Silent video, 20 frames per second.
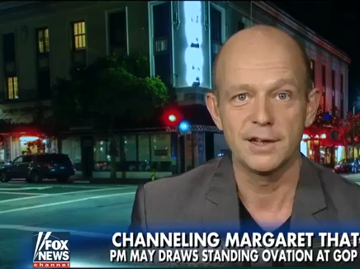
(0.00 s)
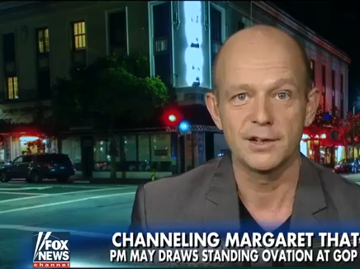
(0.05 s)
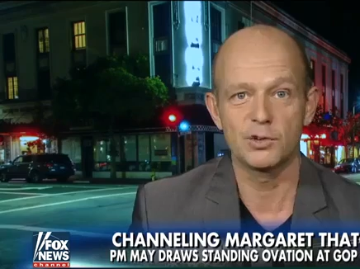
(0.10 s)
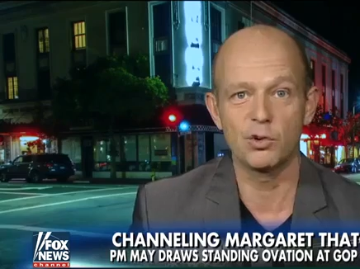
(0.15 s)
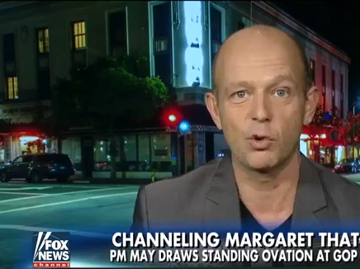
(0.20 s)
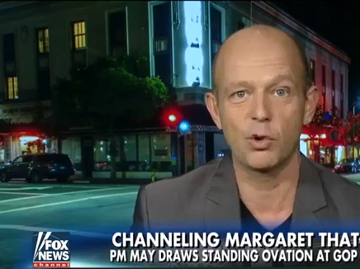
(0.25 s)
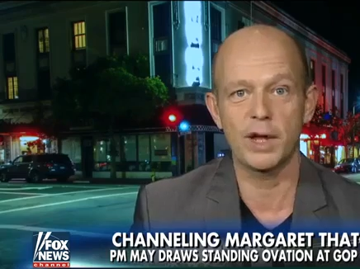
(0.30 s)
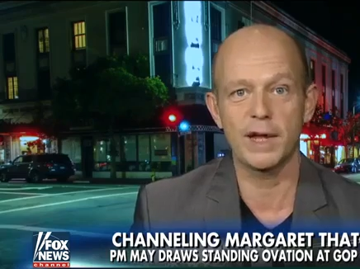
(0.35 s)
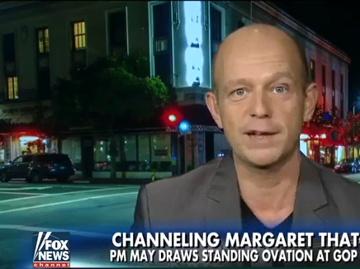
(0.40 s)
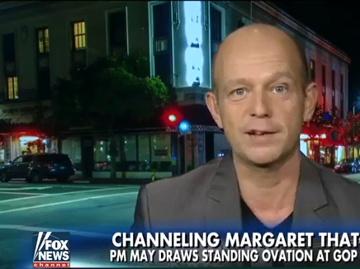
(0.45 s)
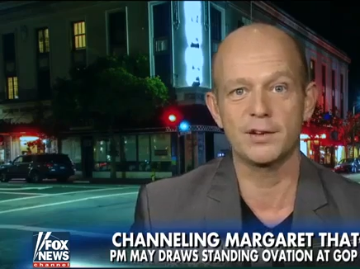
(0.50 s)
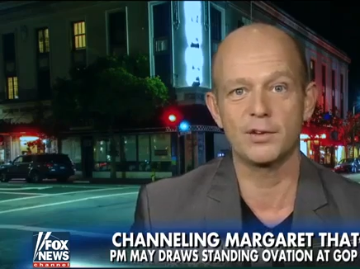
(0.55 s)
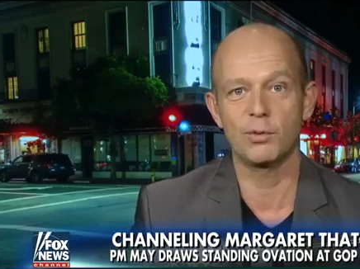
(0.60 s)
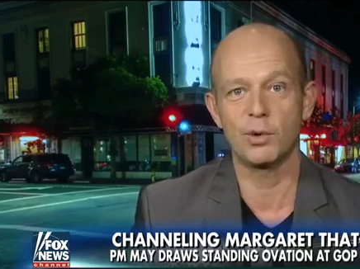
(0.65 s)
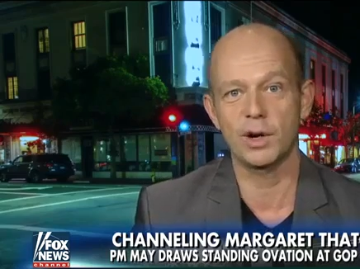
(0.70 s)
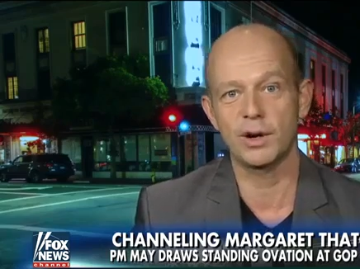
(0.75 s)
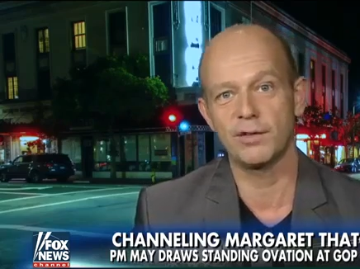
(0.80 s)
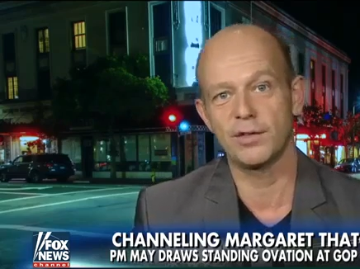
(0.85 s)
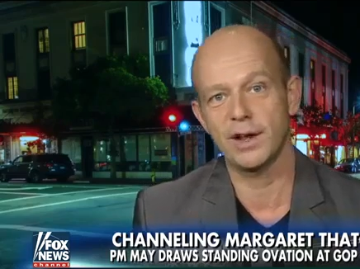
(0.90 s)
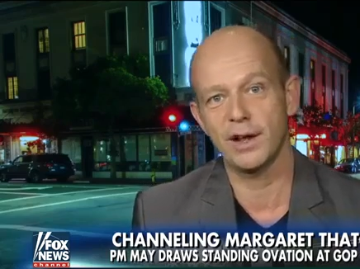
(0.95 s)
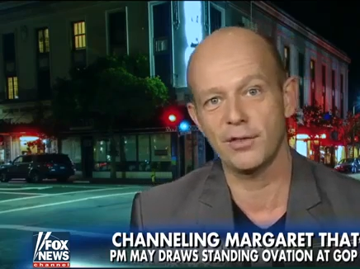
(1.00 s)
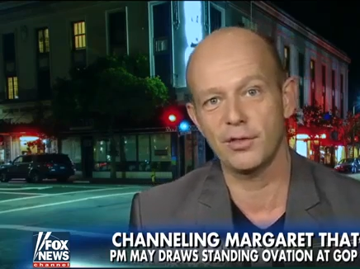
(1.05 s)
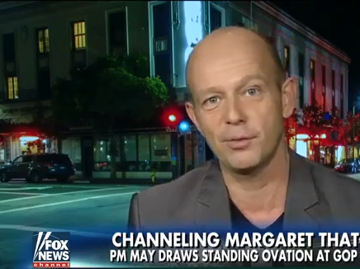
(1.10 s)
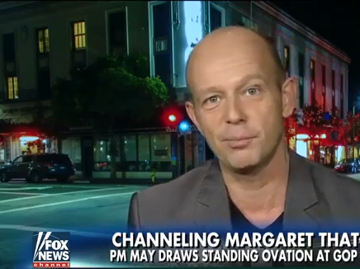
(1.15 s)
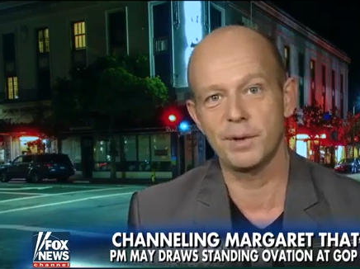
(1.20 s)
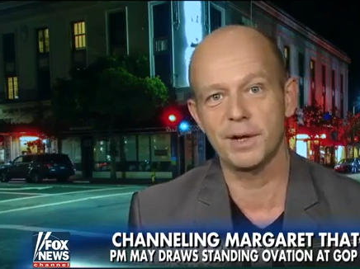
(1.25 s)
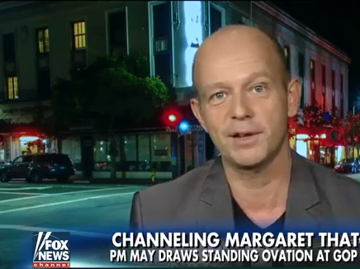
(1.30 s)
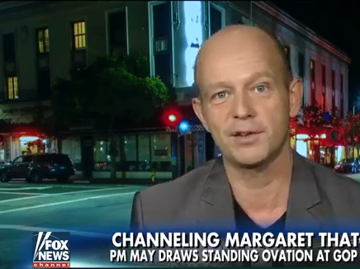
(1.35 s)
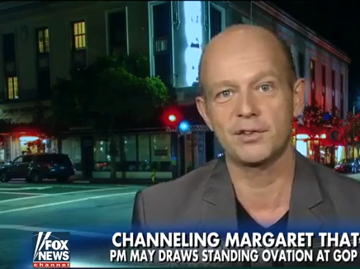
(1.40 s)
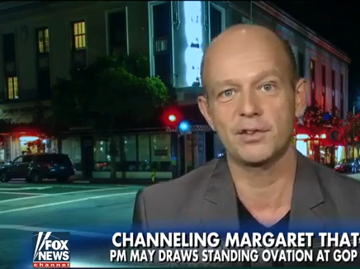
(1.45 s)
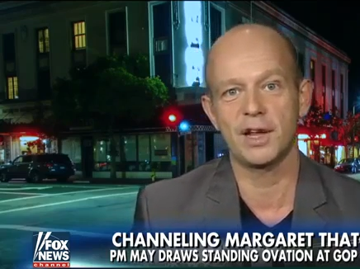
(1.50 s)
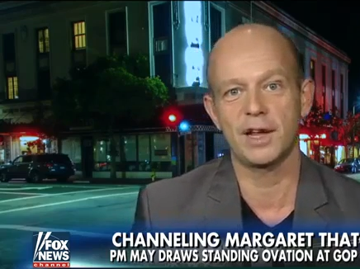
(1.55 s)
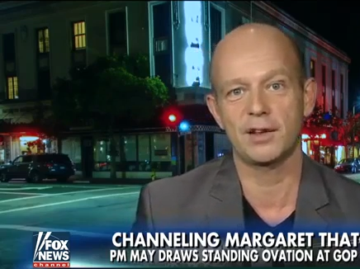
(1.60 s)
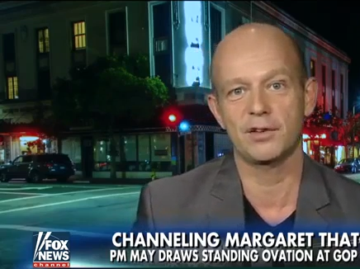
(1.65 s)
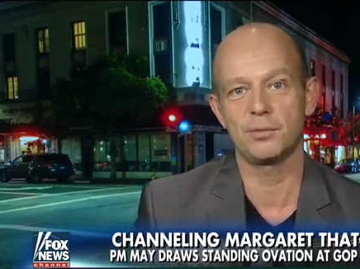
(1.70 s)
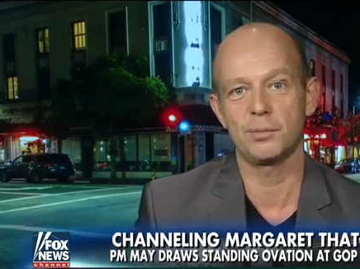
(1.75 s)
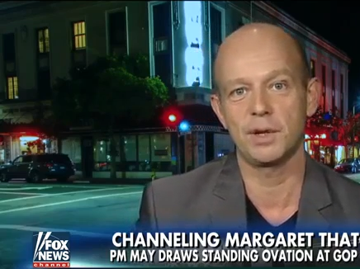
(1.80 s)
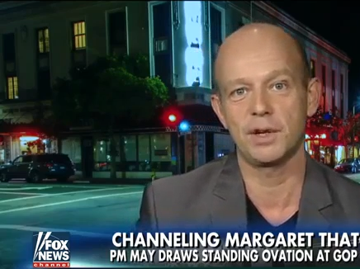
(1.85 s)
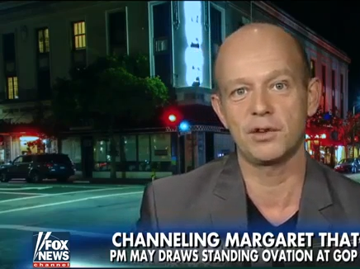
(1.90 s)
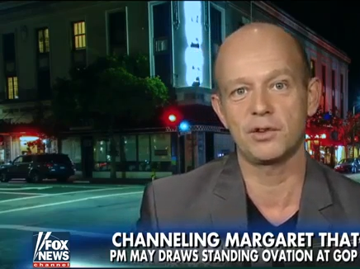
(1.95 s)
talking to one of the other
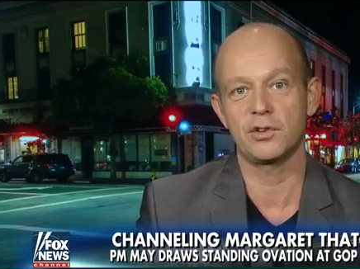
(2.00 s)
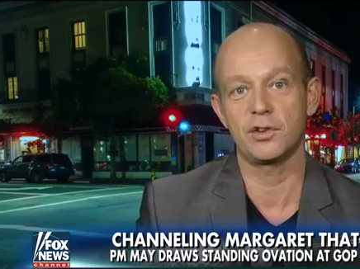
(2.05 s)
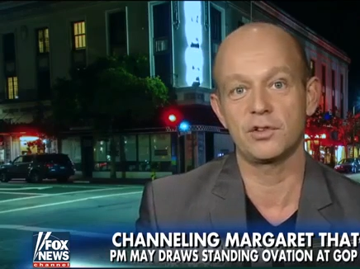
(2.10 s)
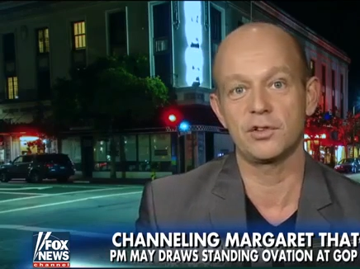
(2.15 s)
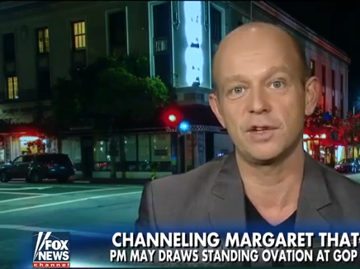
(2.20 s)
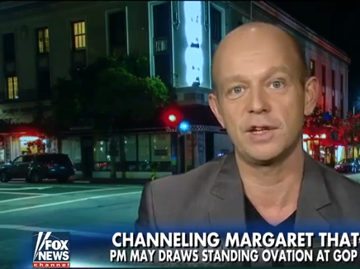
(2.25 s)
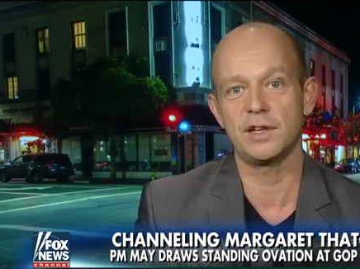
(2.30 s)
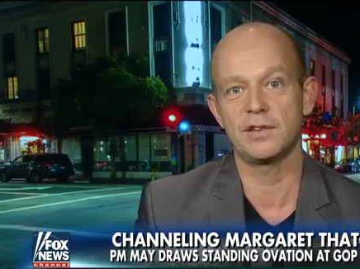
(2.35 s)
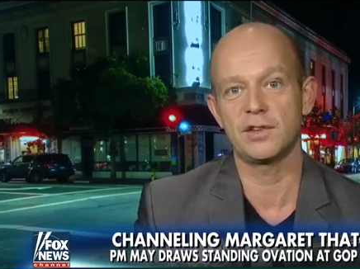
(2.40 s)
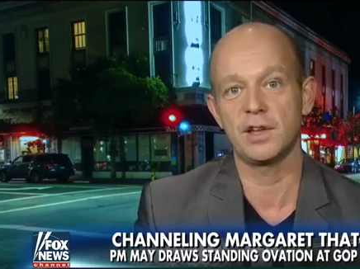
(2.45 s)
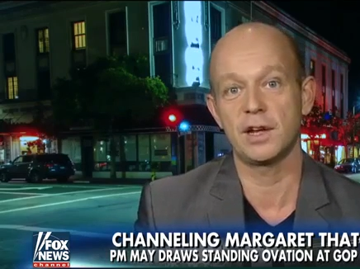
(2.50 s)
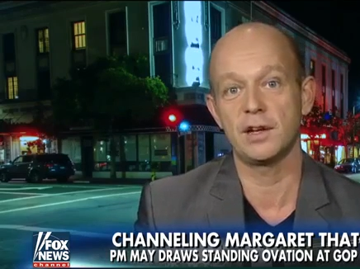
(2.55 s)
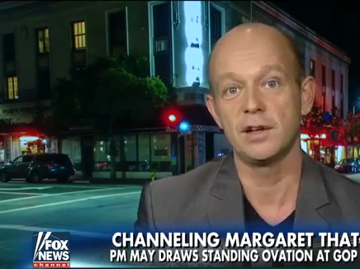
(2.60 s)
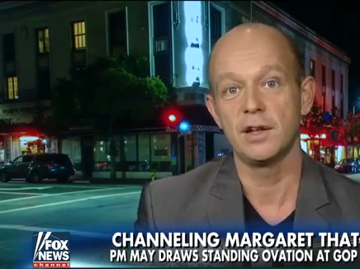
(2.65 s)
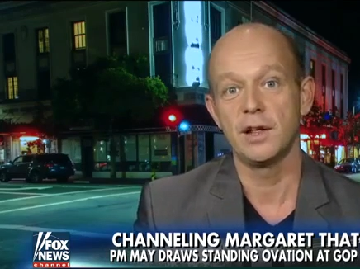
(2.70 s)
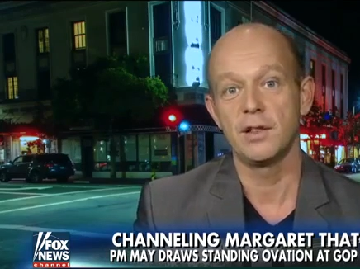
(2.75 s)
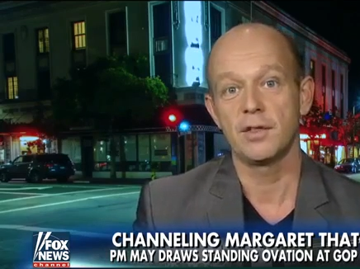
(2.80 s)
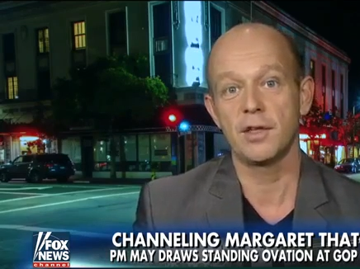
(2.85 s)
ex-ministers, and he said,